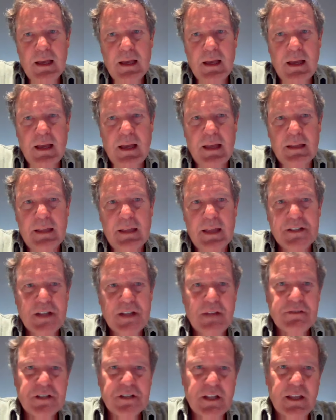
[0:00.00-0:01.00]
I, as
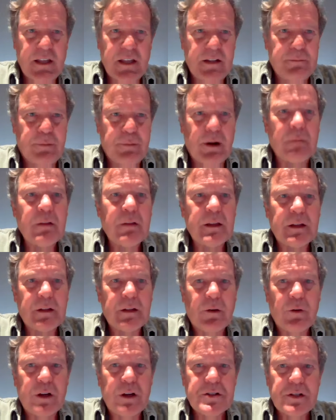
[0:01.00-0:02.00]
I've said, probably in the
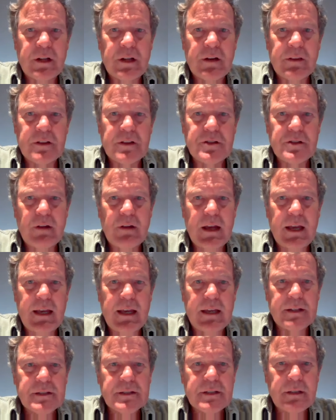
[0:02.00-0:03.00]
questionnaire that you
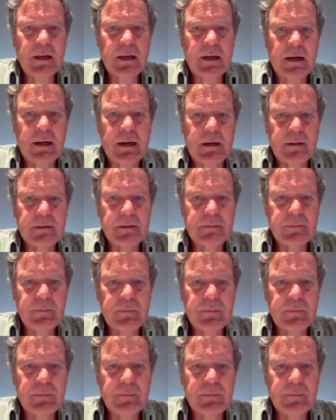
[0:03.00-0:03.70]
asked, uh,